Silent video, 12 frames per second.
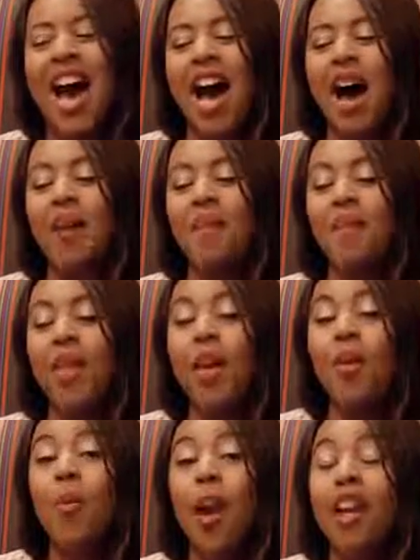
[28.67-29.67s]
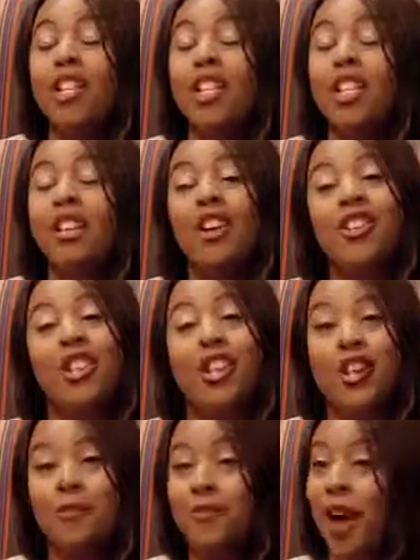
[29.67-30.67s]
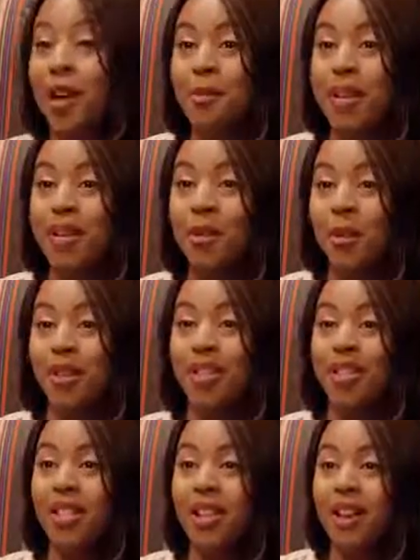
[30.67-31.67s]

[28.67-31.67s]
We're actually launching a new Firebase course.